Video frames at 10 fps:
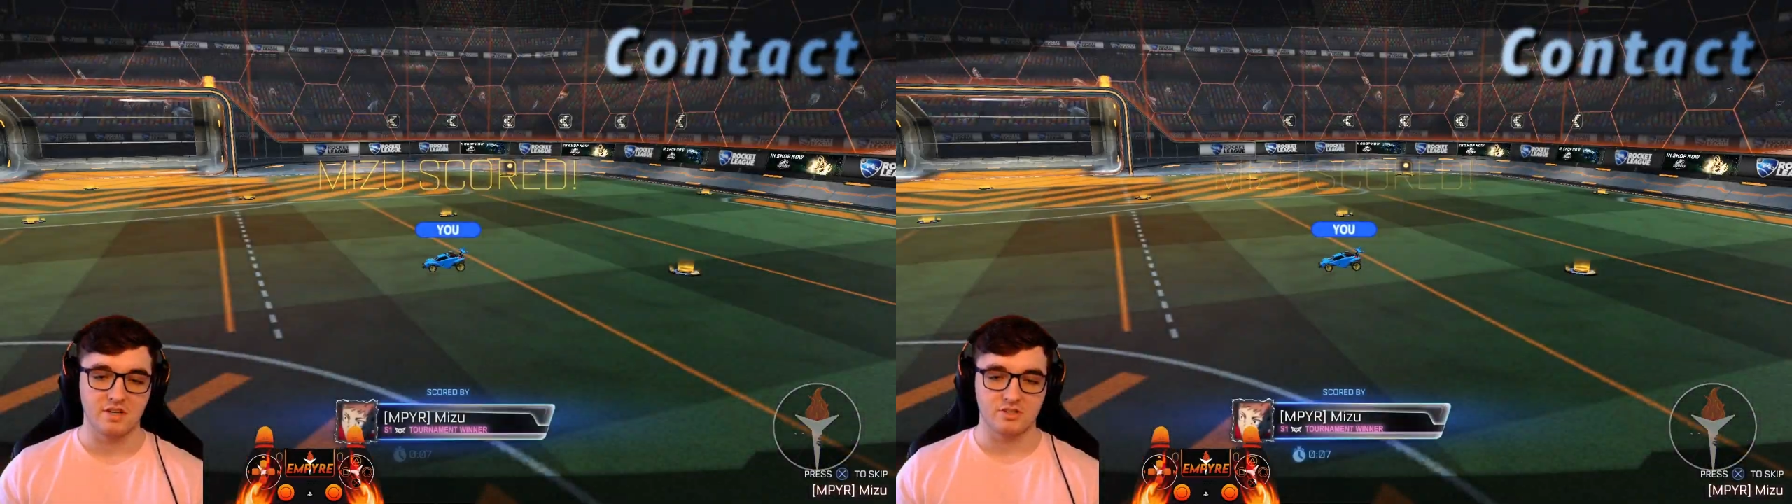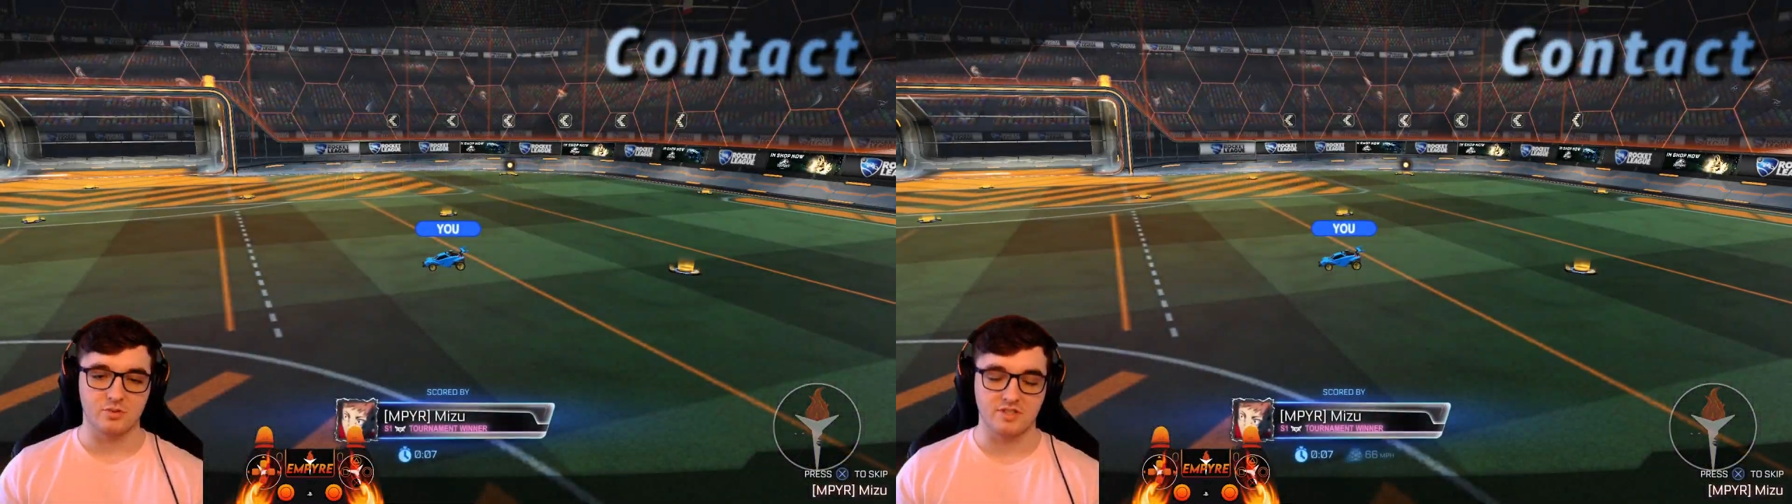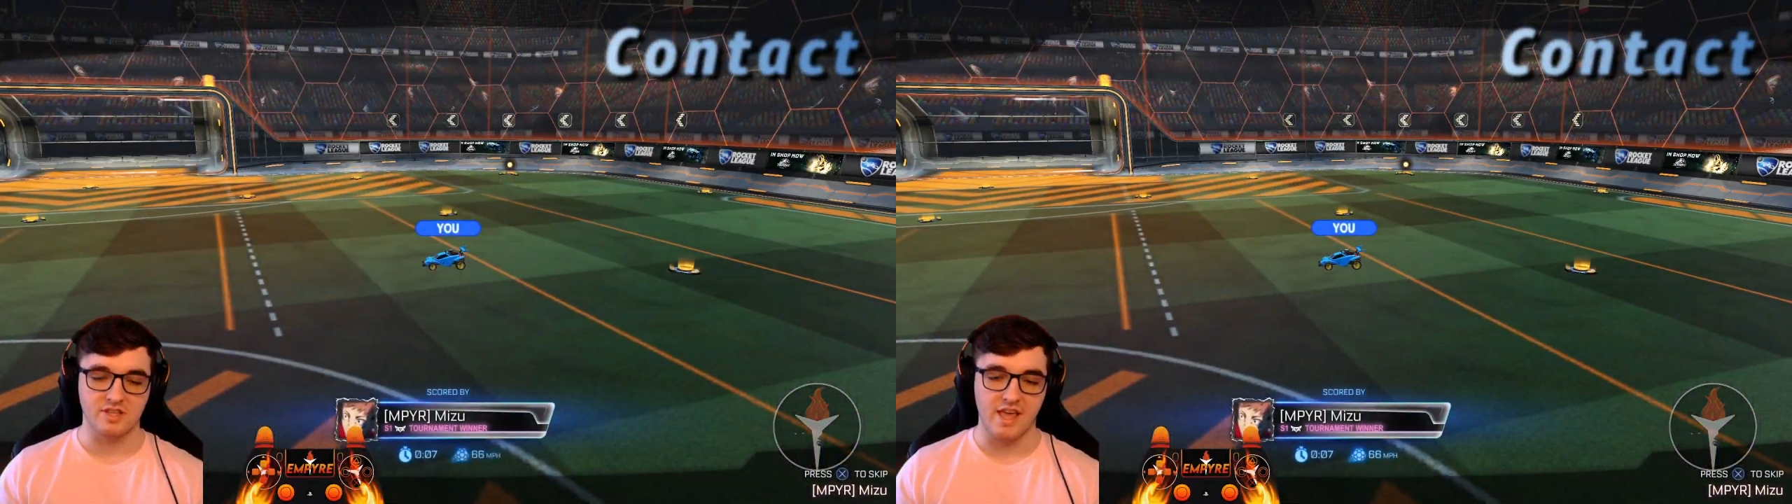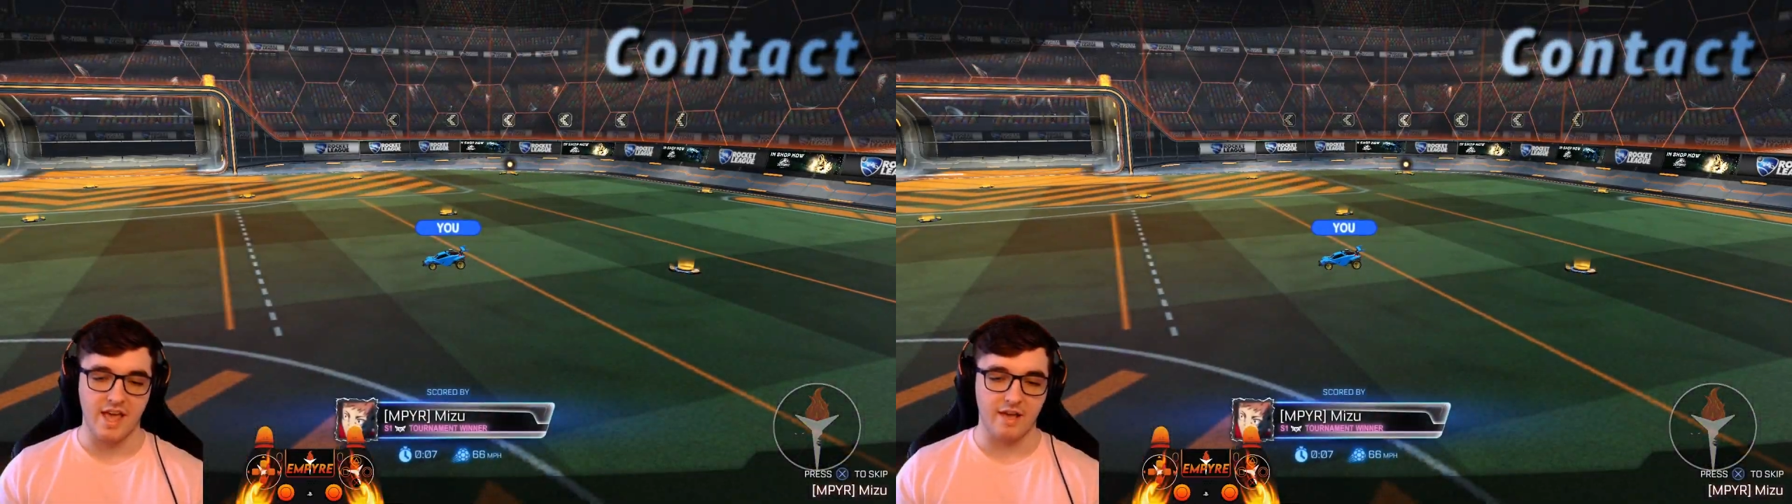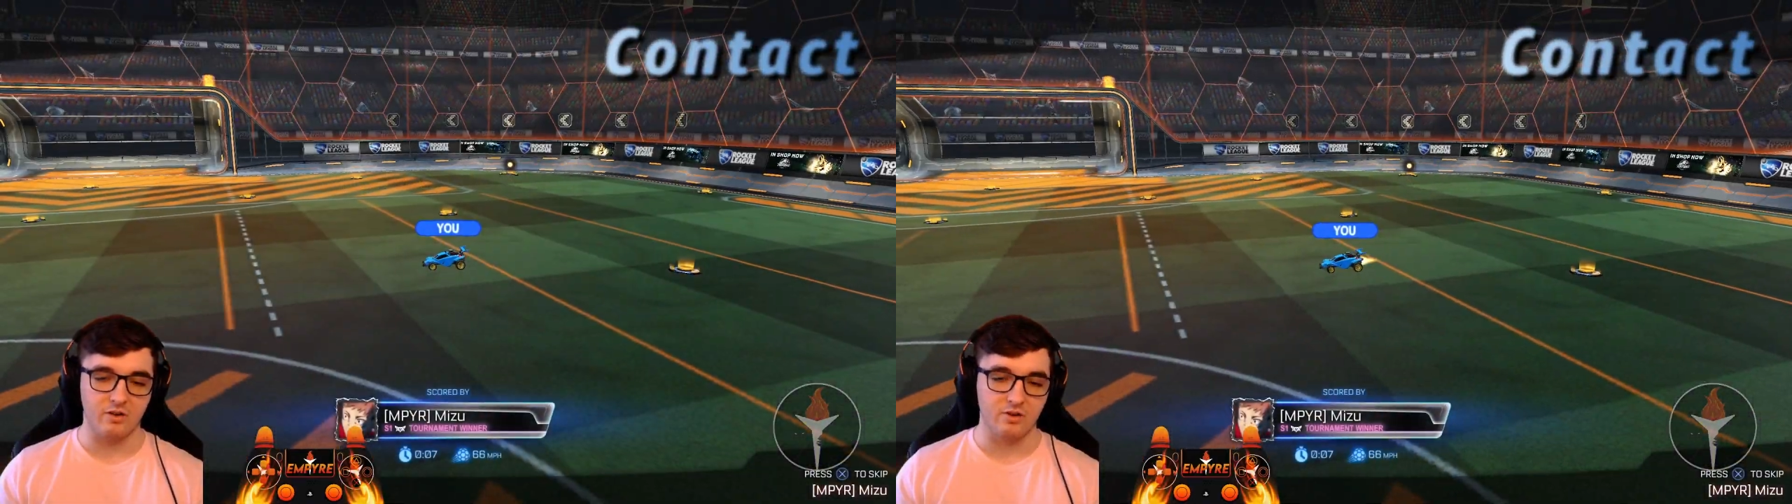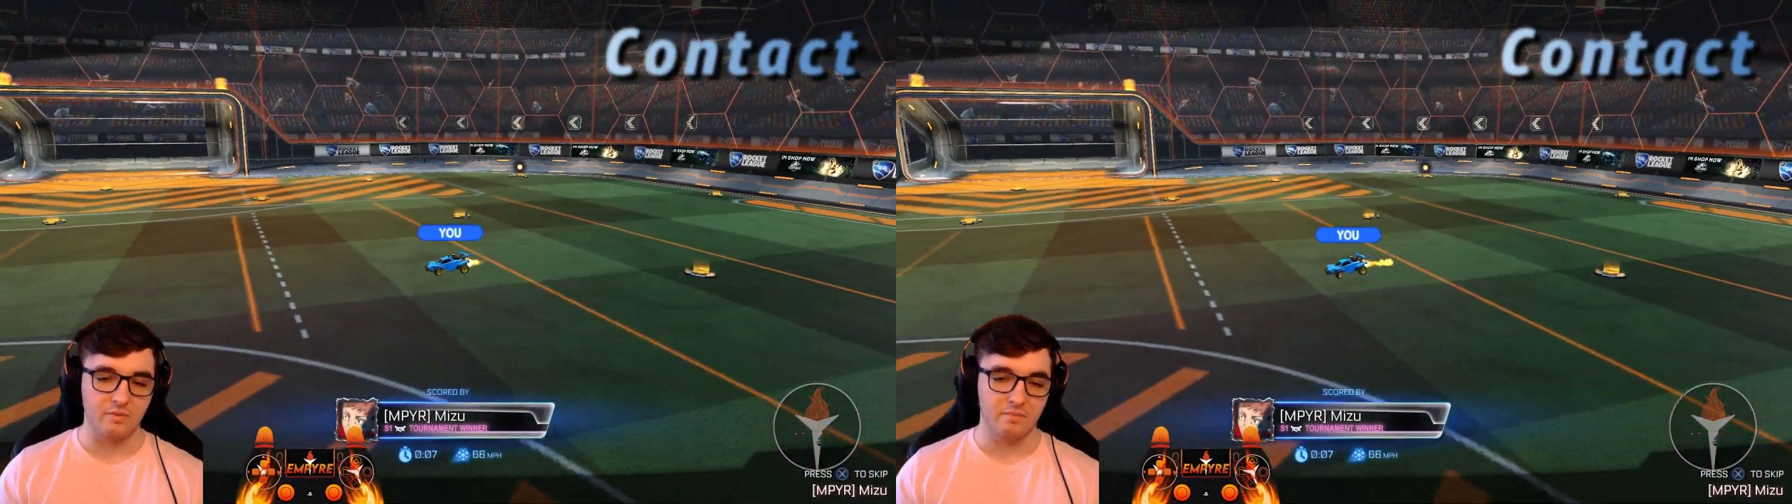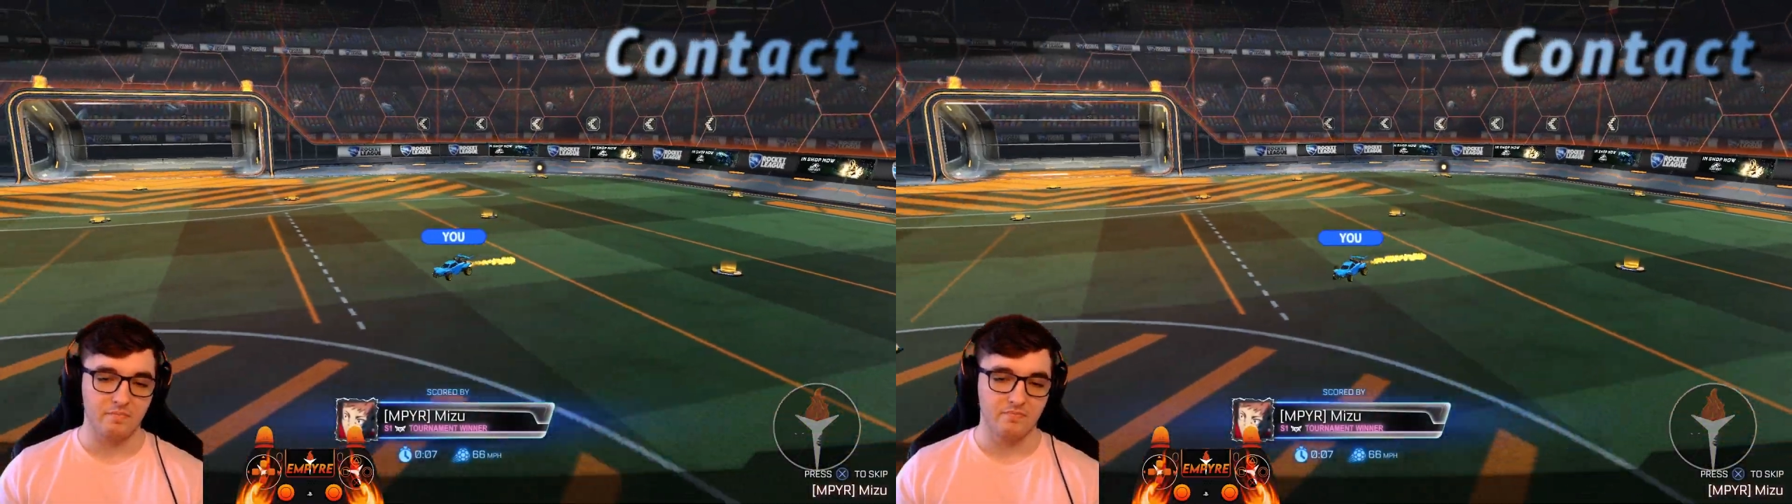So it's the angle,